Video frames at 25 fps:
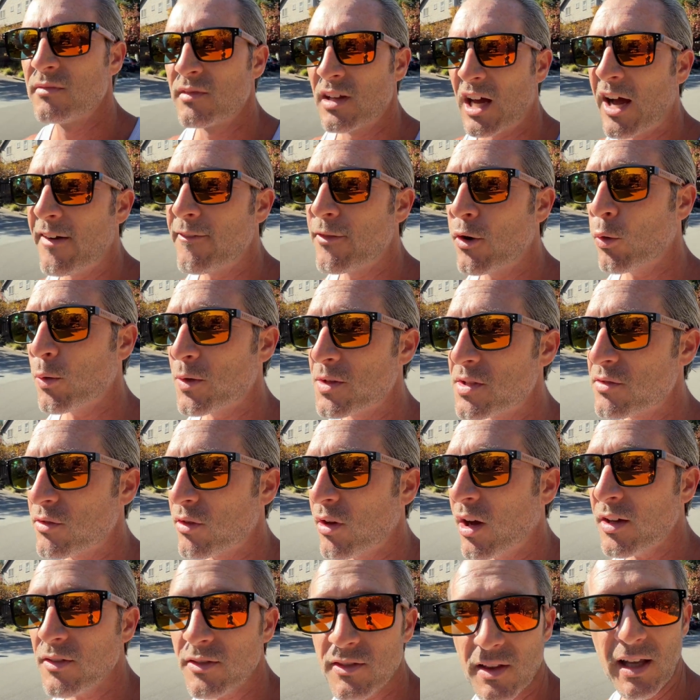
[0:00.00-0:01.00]
I've always
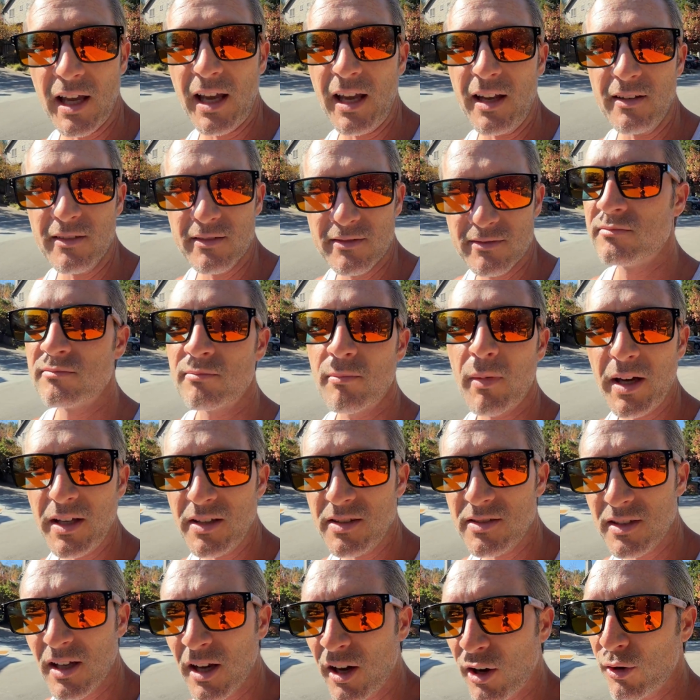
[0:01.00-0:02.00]
thought that
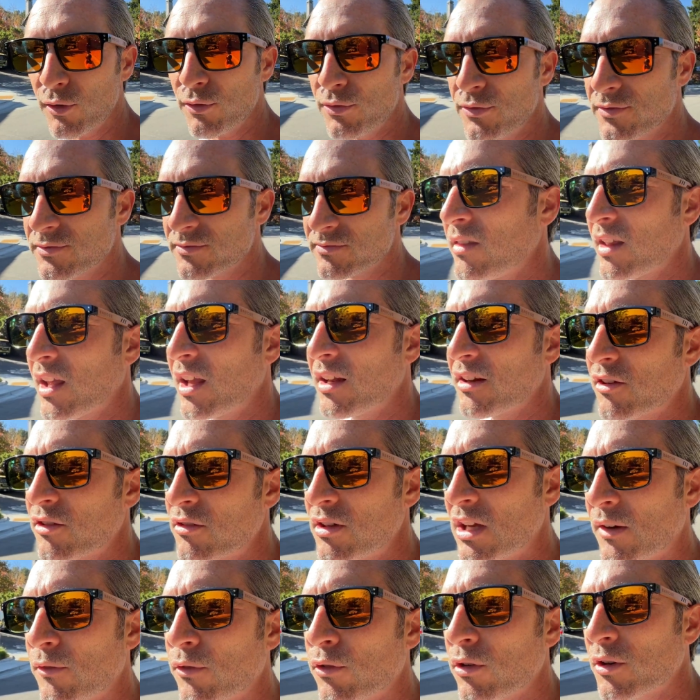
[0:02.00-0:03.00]
myself, and could
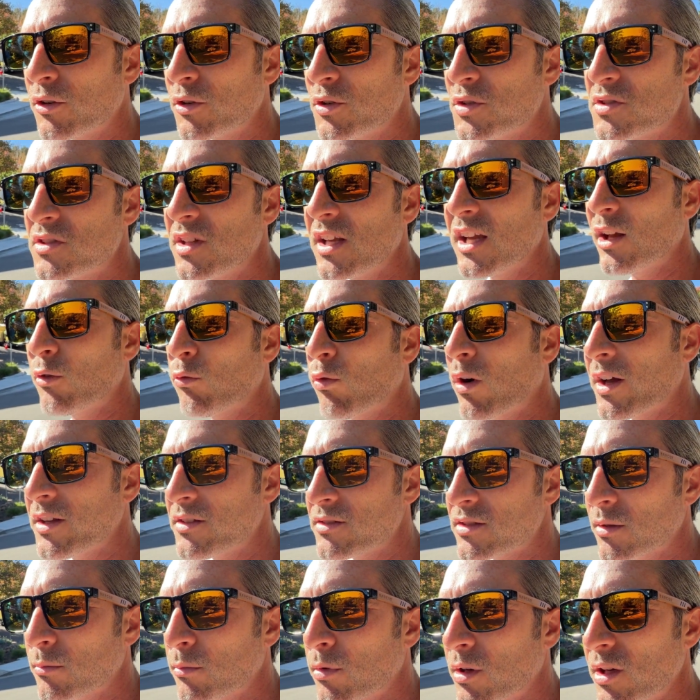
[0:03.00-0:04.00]
never understand why
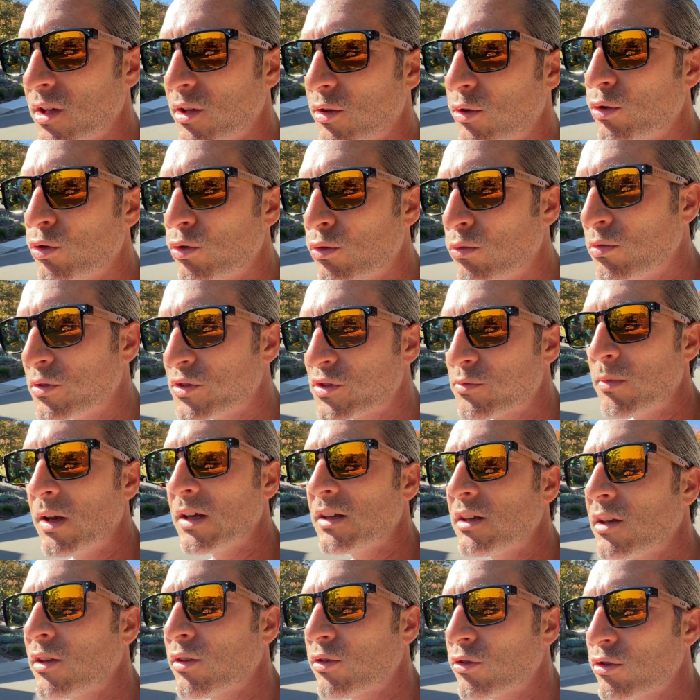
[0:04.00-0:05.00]
somebody who was
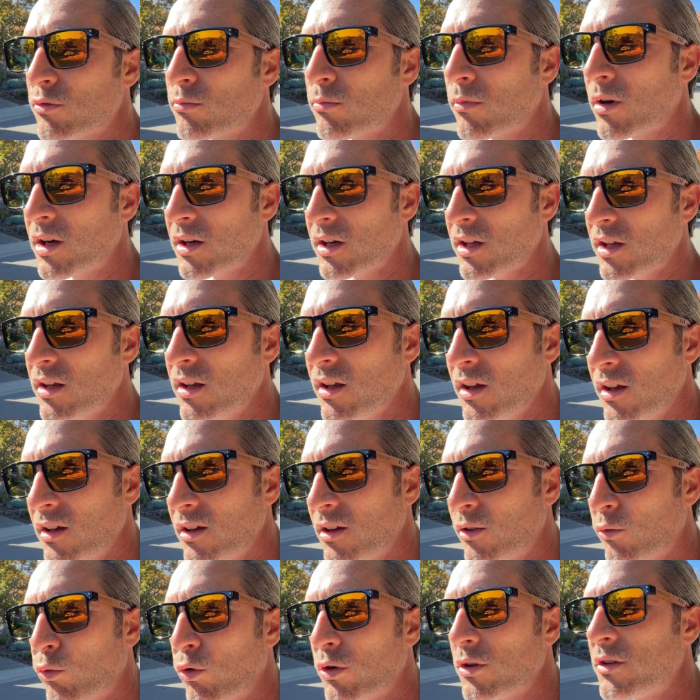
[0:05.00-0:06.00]
making good money
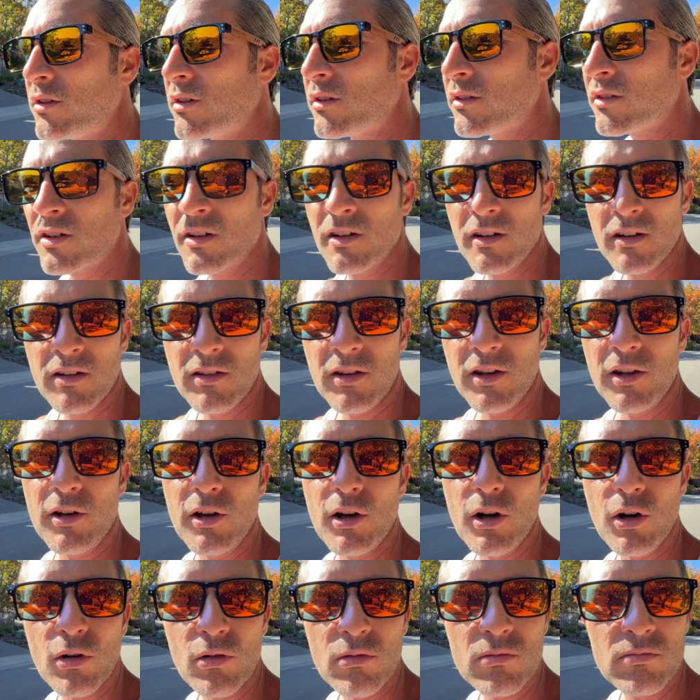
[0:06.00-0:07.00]
wouldn't,
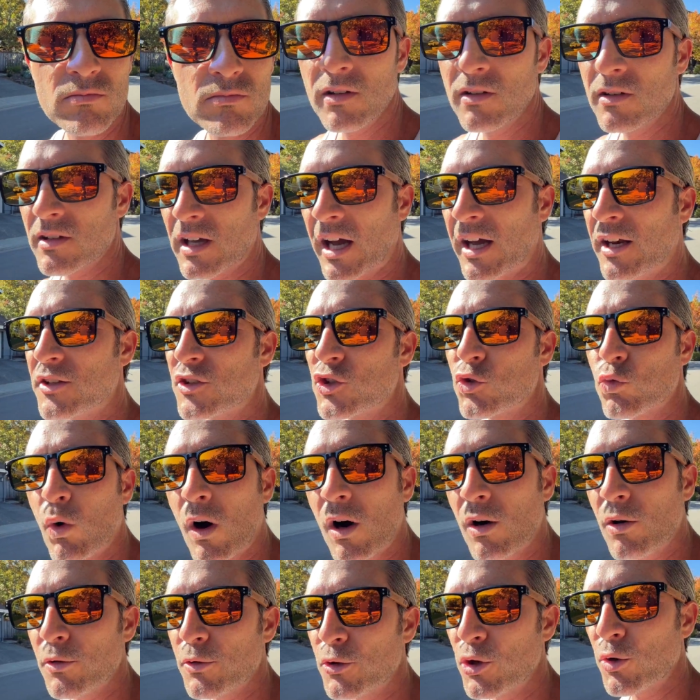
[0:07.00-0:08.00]
kind of
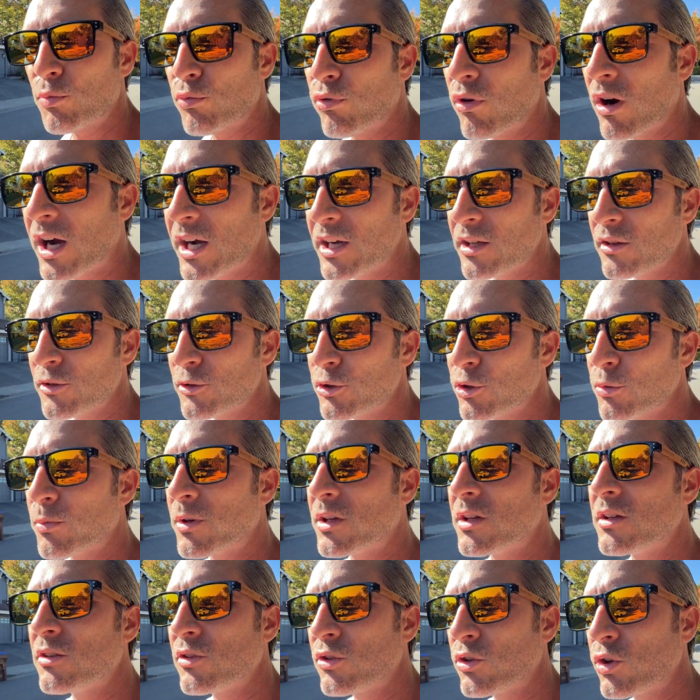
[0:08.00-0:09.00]
swallow their pride a little
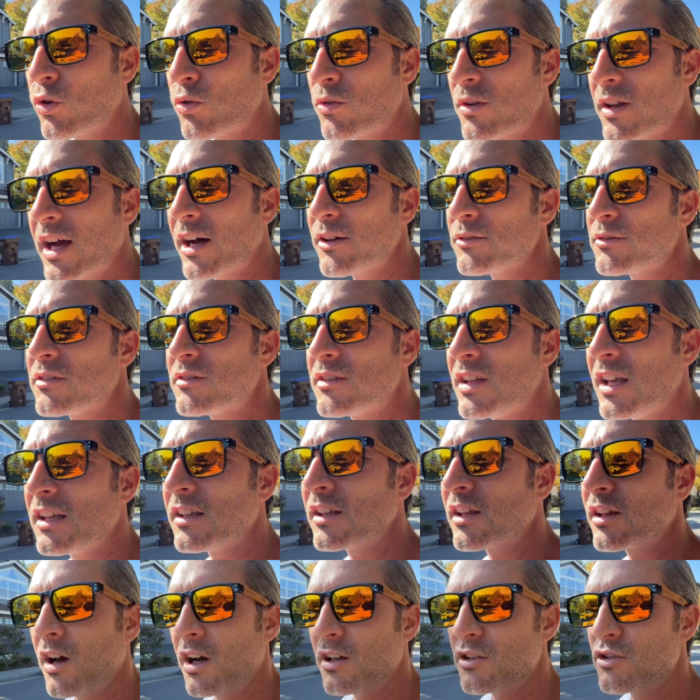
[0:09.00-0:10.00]
bit and go down to
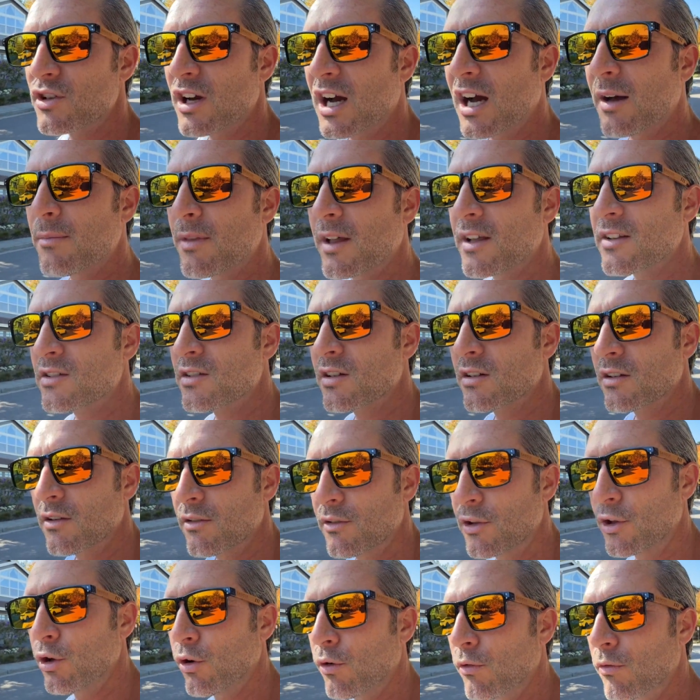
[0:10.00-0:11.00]
taking a job that's,
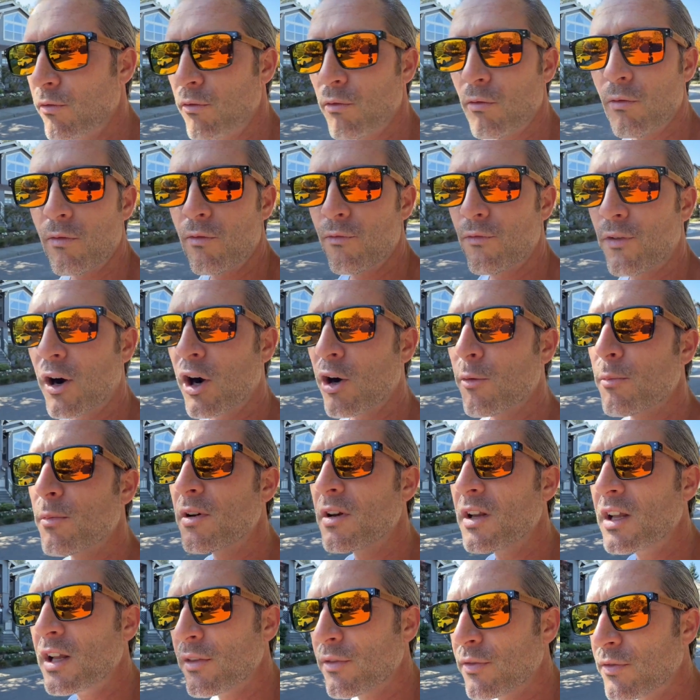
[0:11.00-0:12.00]
far
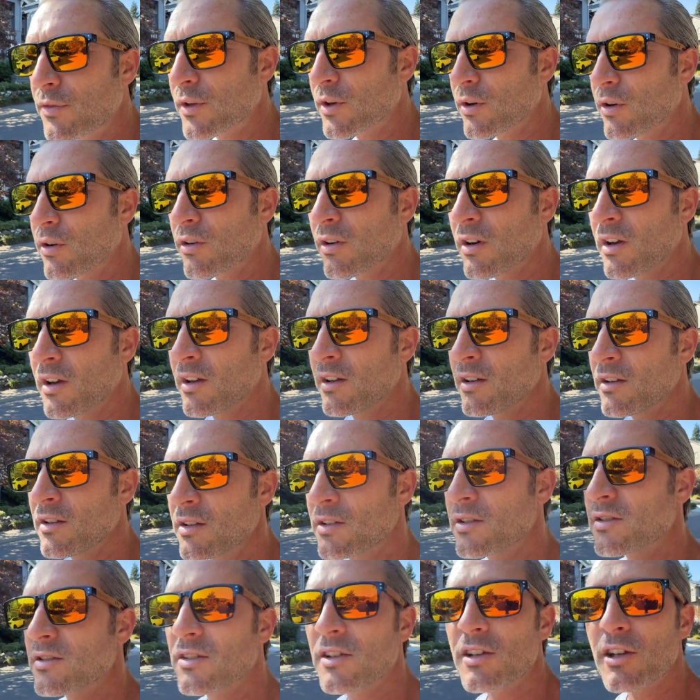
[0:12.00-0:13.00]
beneath their
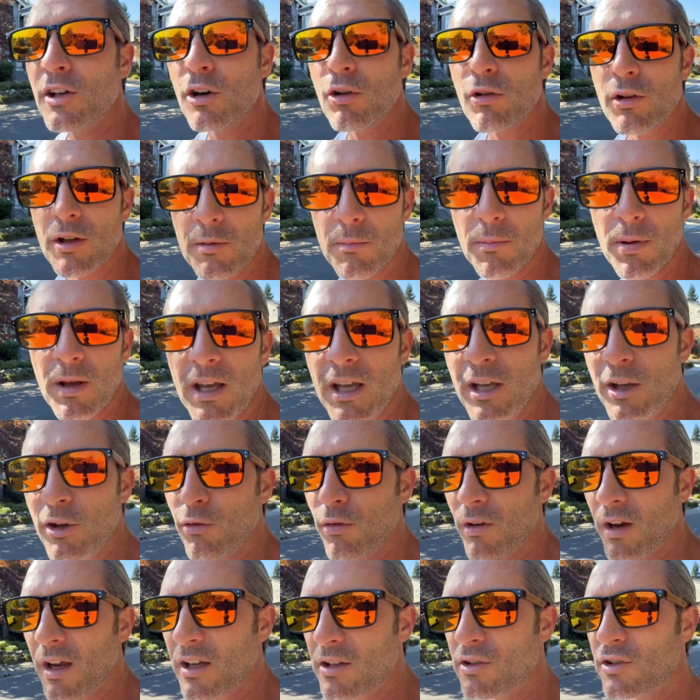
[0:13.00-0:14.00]
skill and pay
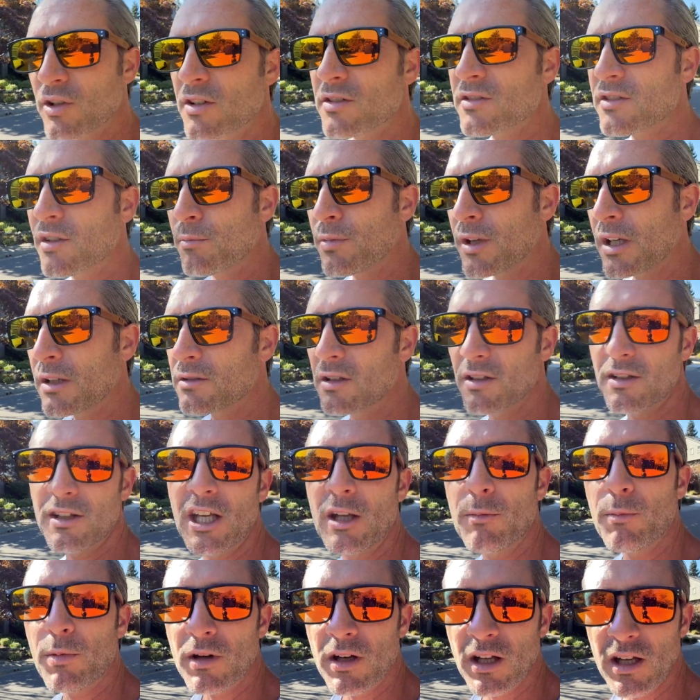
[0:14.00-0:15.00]
grade just to be able to
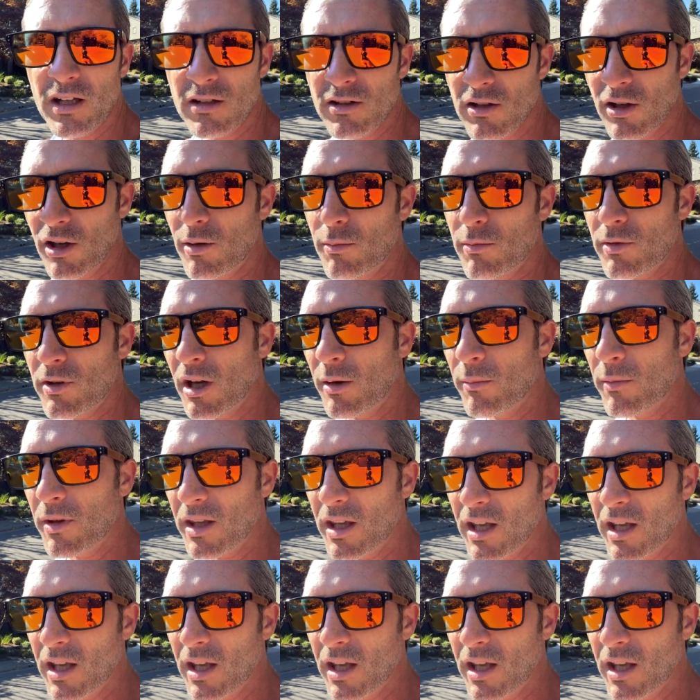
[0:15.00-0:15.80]
keep an income coming